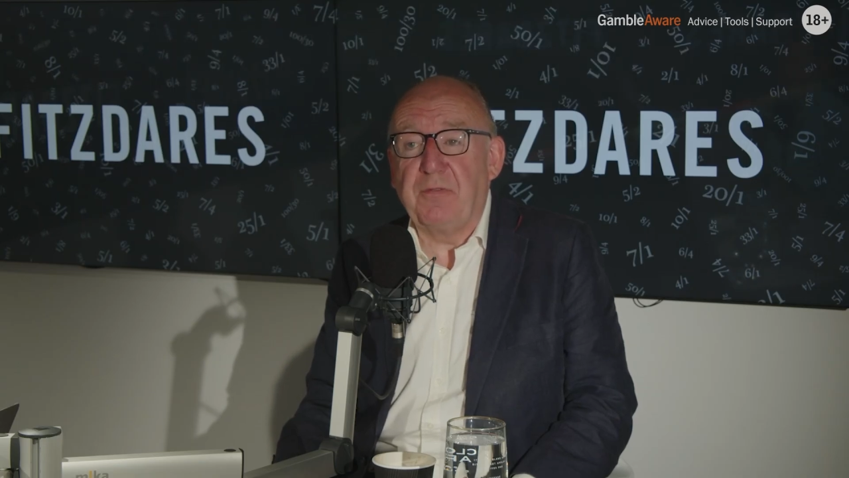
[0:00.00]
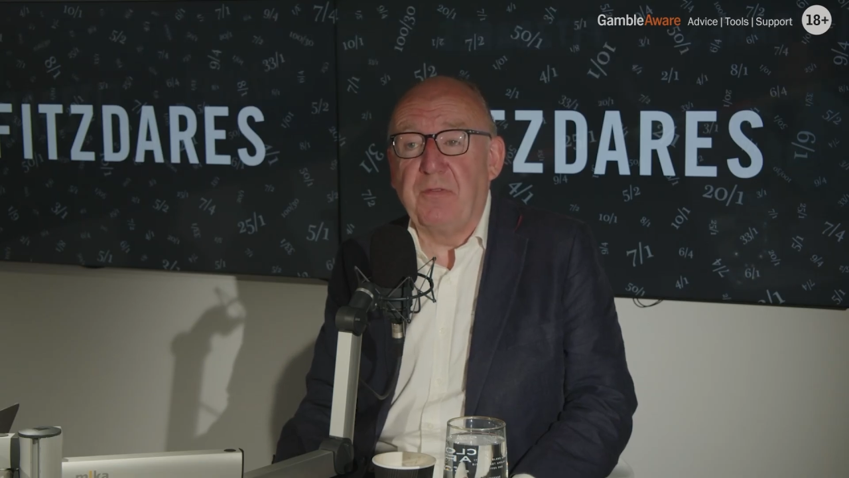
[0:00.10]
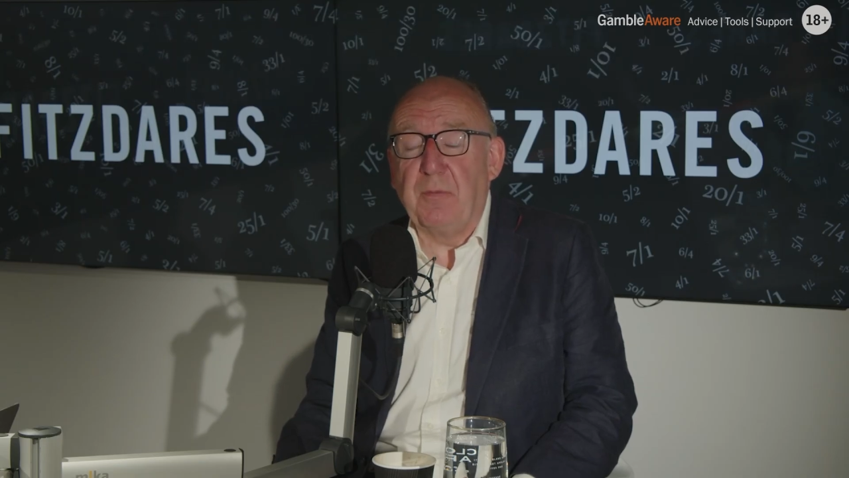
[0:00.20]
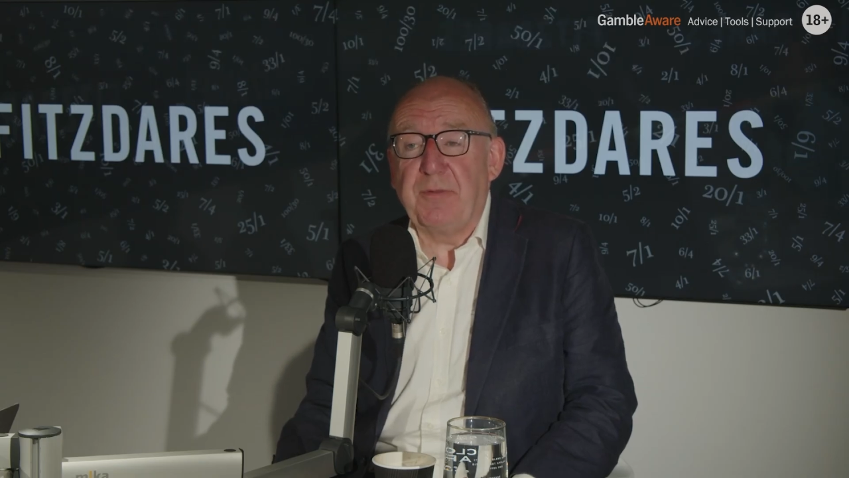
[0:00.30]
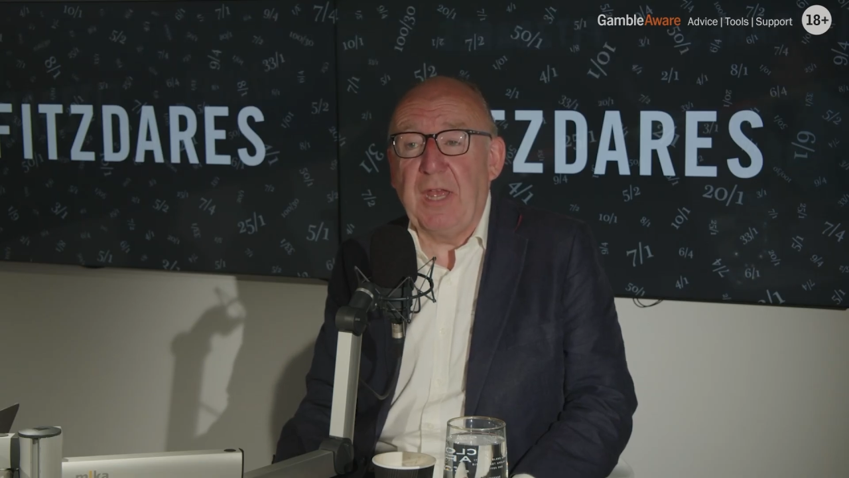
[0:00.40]

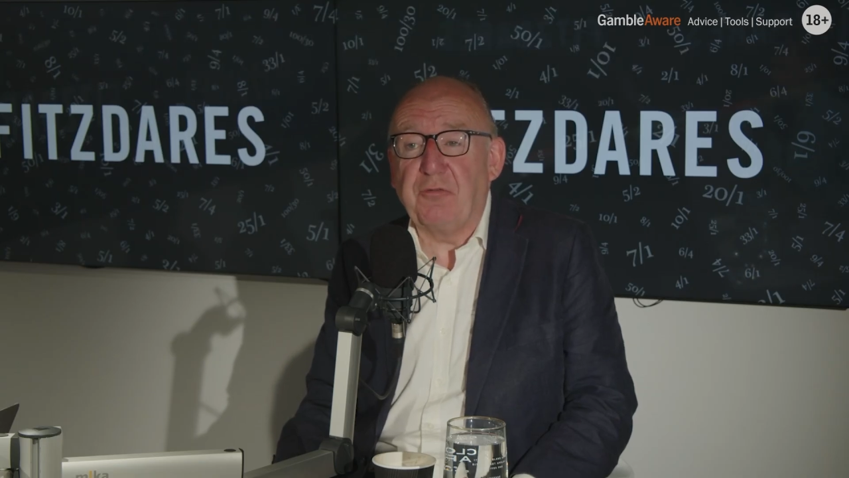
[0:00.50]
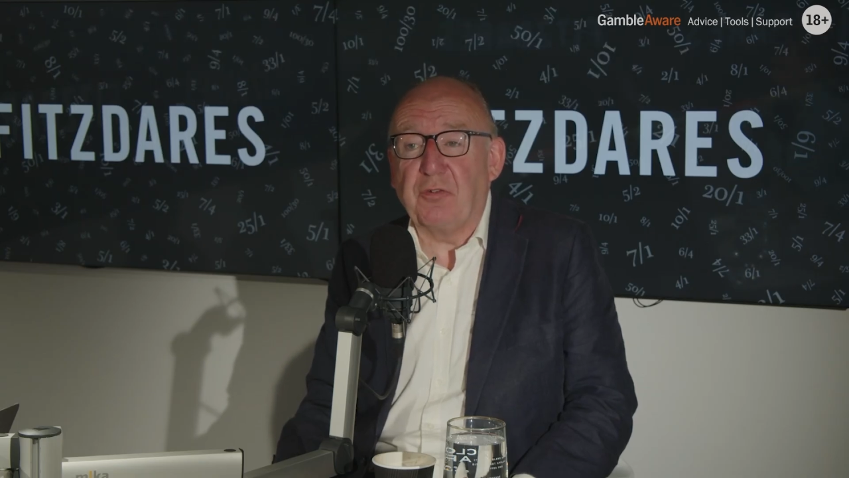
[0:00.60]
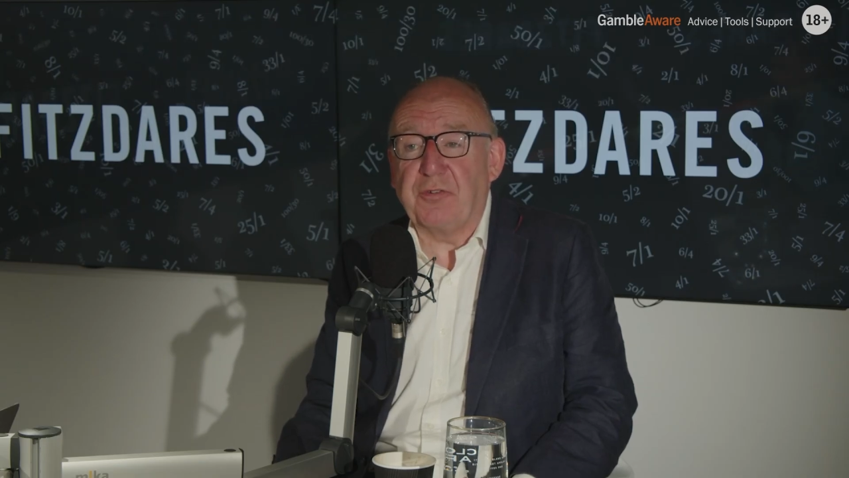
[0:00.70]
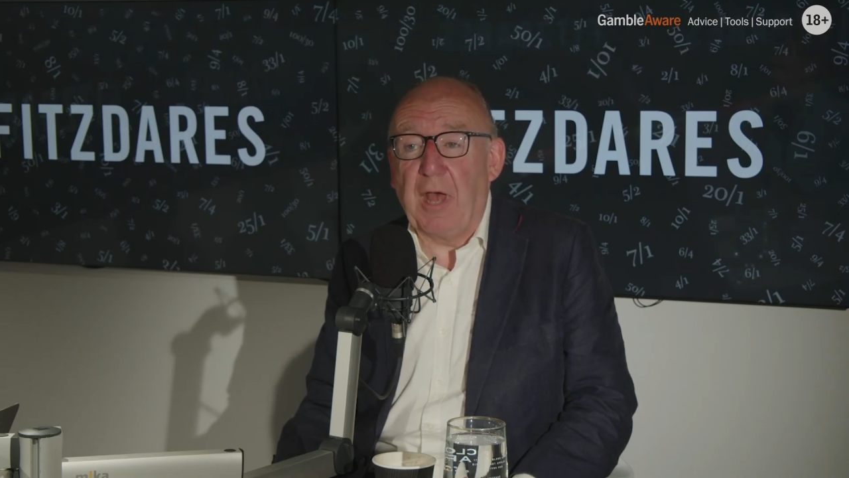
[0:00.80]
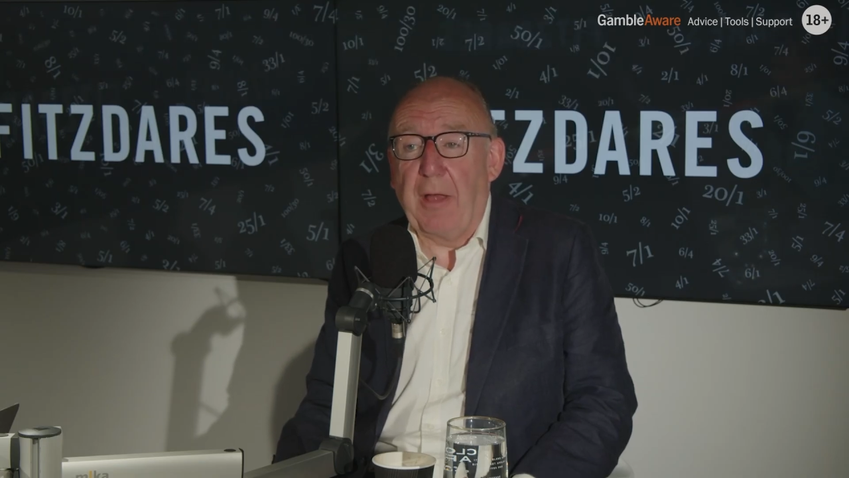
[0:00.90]
potential
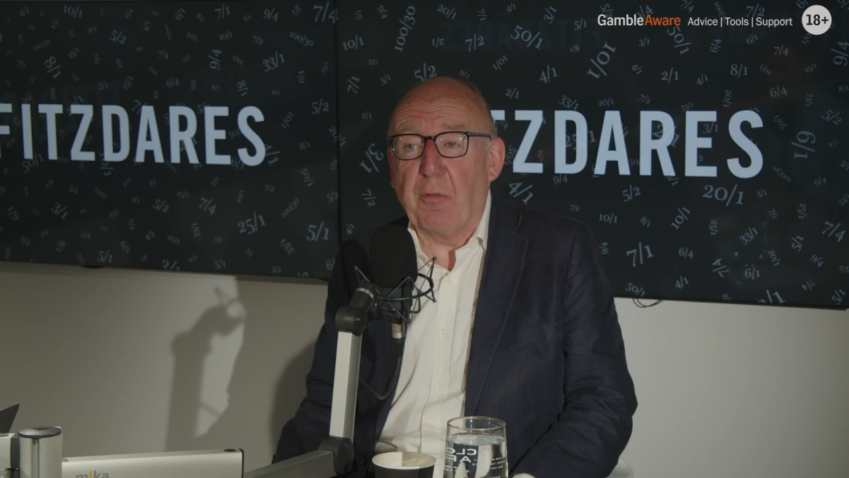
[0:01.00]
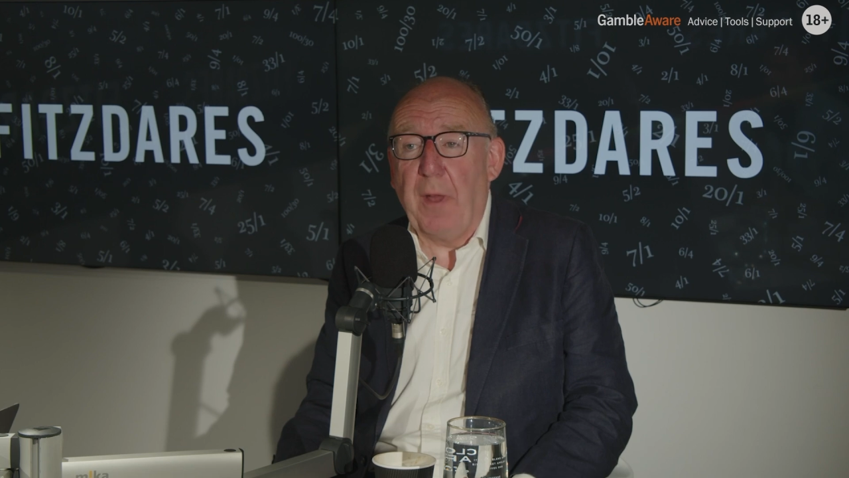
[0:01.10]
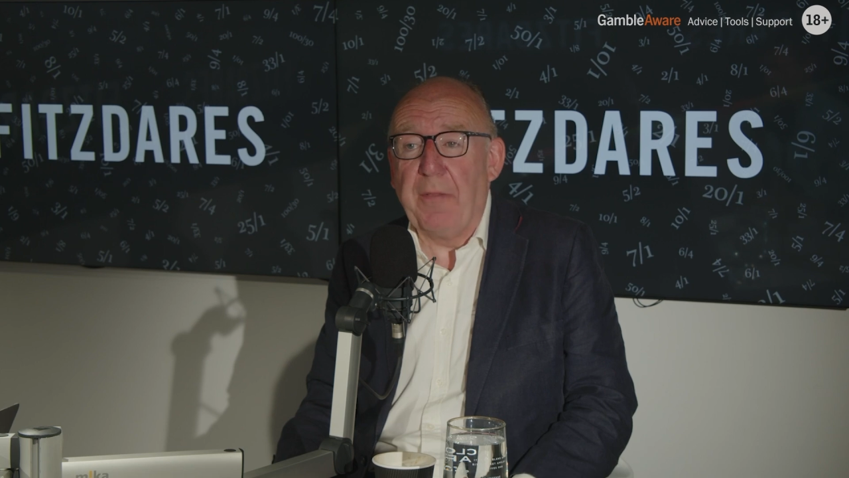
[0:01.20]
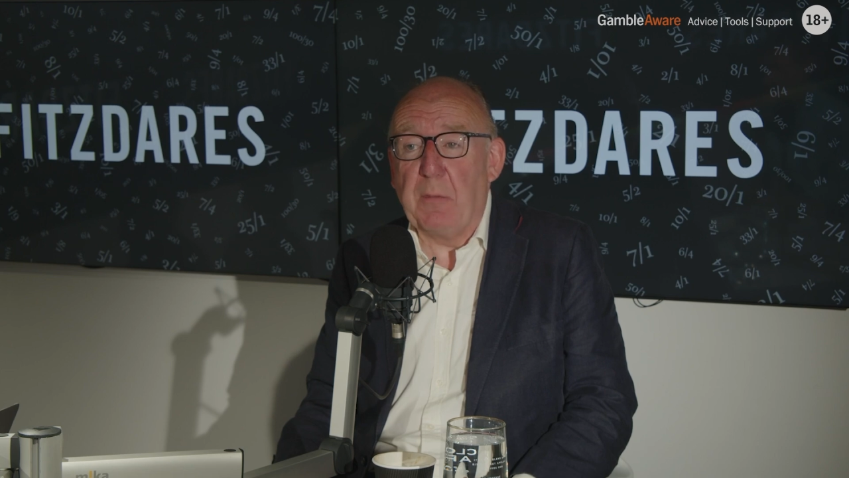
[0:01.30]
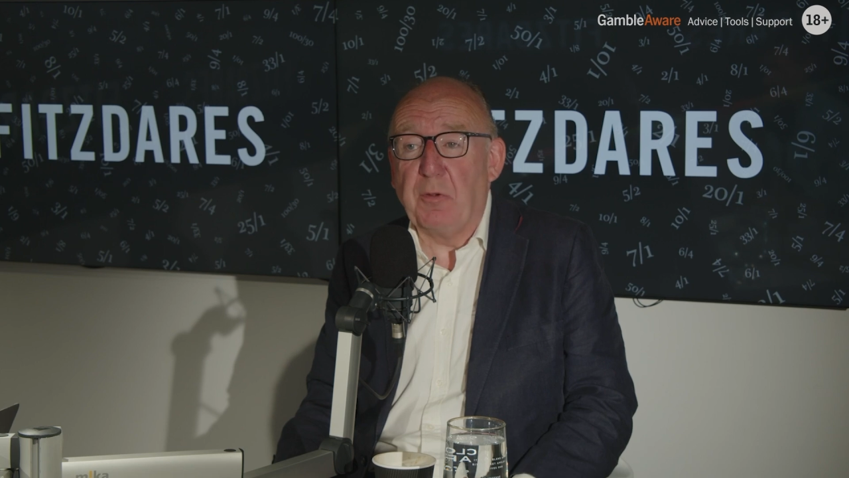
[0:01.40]
star, the
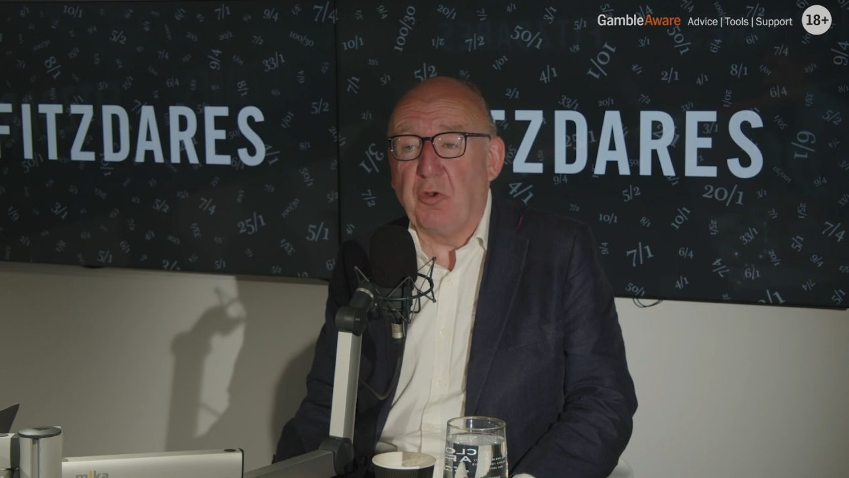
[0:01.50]
one they were